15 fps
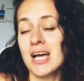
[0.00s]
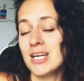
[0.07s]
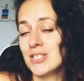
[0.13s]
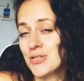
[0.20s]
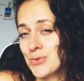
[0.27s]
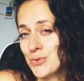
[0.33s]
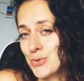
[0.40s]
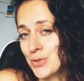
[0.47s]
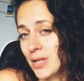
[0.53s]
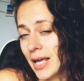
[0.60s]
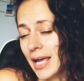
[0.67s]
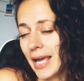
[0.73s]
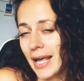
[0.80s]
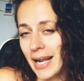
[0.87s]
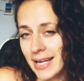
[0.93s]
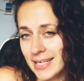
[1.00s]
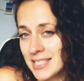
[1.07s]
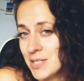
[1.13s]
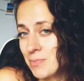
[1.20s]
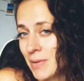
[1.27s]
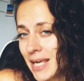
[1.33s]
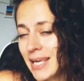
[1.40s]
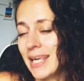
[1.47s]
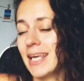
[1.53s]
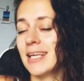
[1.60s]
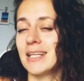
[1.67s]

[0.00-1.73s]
So today let's make a